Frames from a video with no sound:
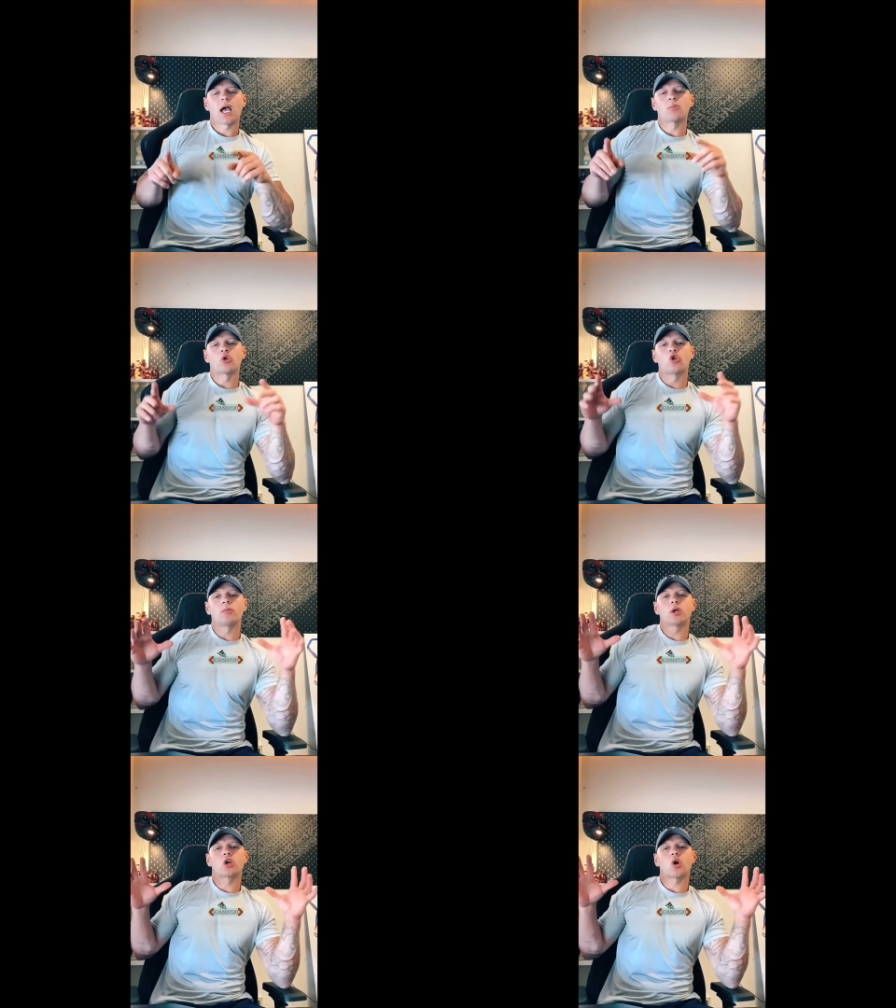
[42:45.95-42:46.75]
and
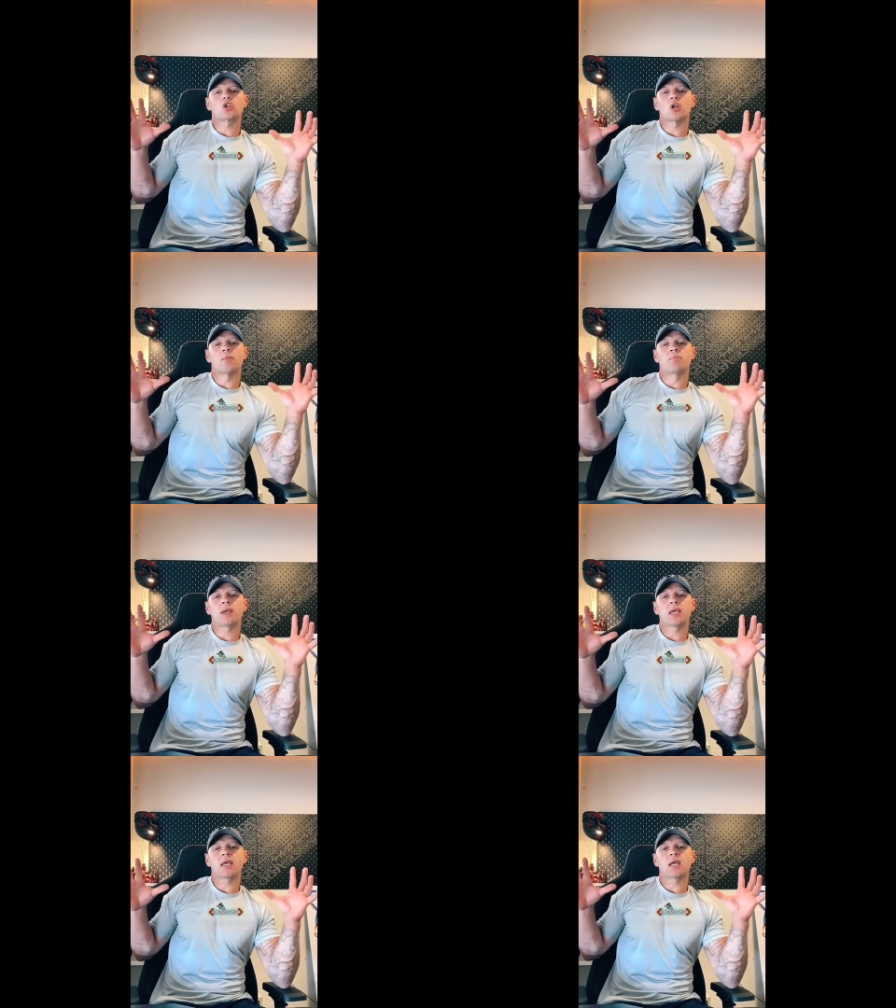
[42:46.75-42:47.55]
come across a
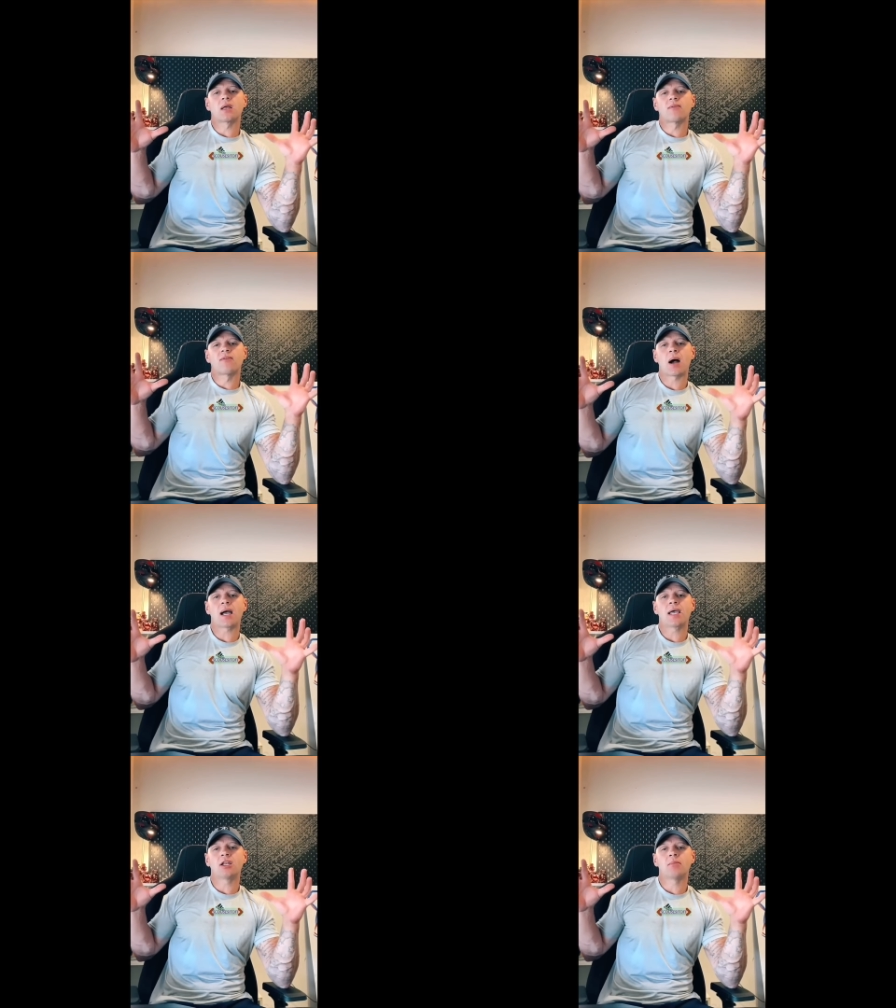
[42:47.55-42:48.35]
big
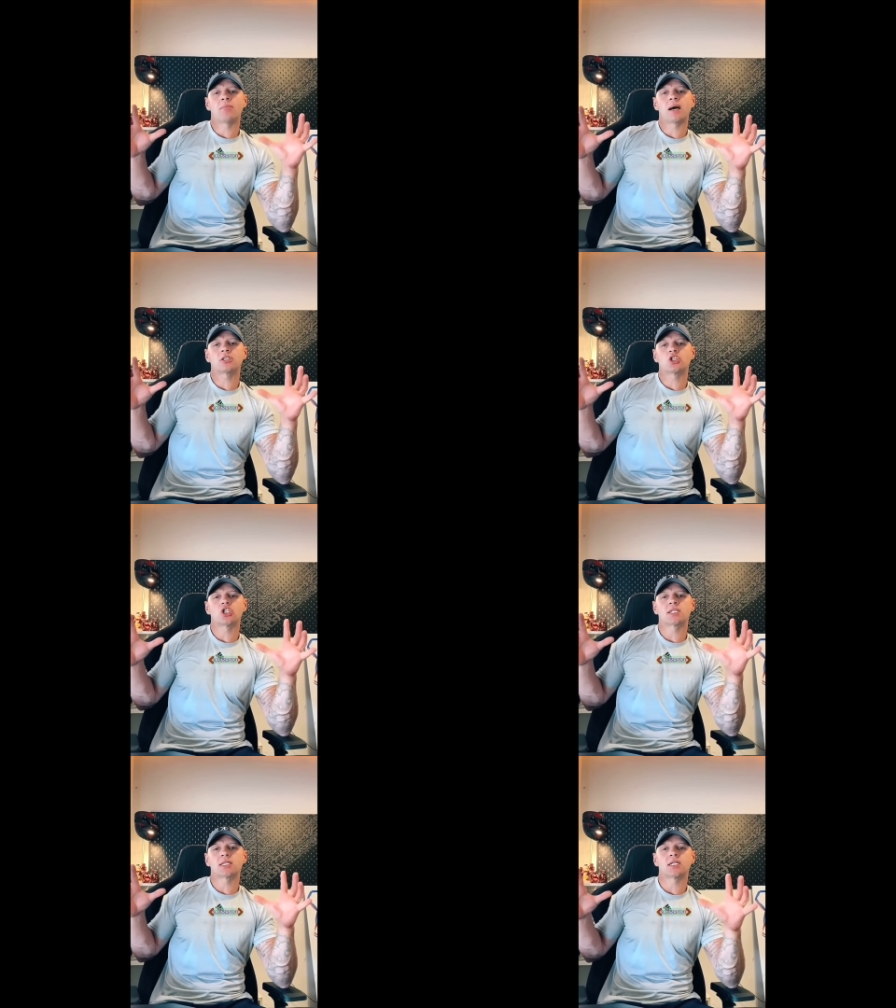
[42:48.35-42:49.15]
pile of mad
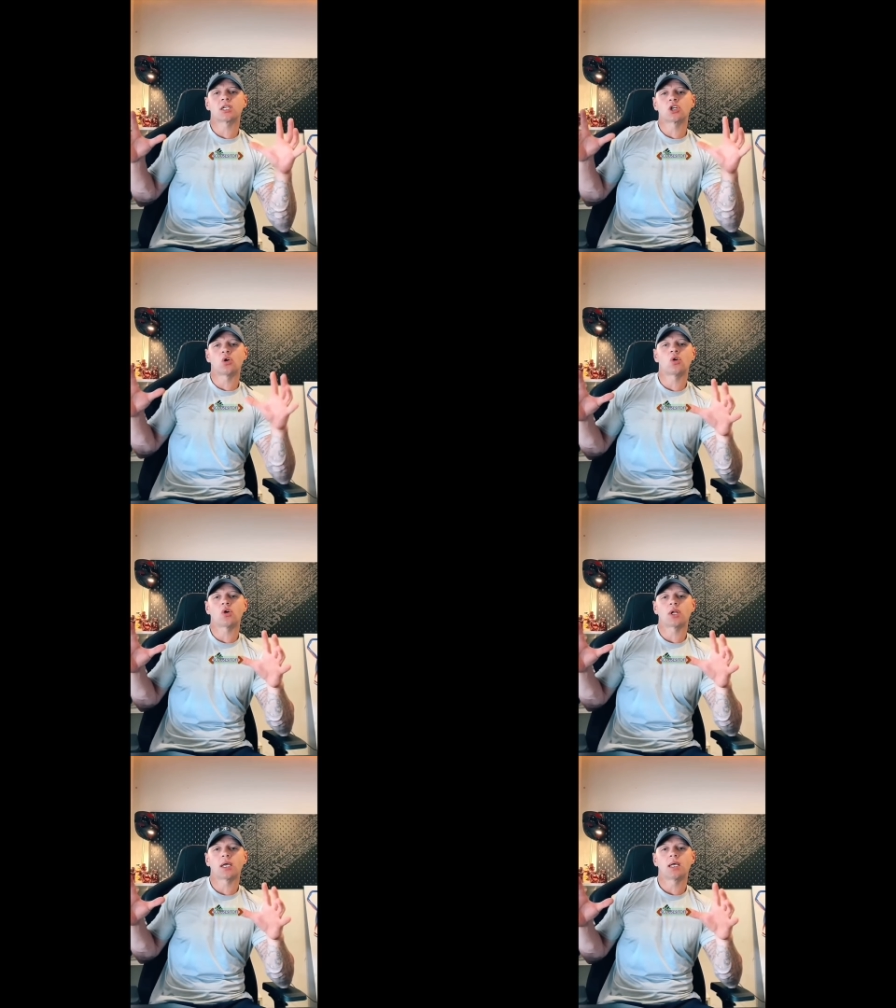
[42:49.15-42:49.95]
shit in the
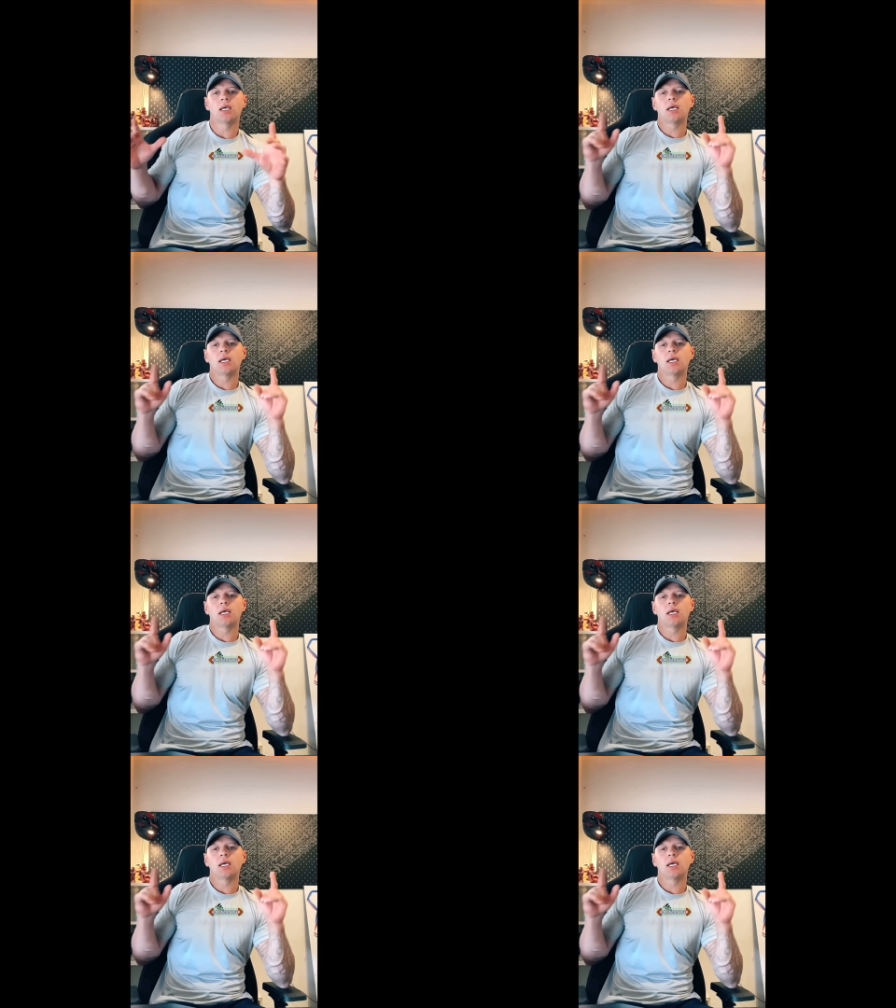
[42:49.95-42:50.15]
corner